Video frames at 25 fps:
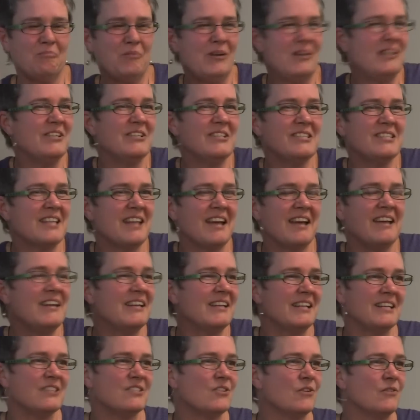when you
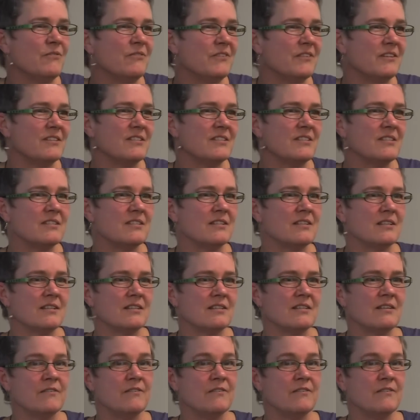say it, it's obvious, isn't it?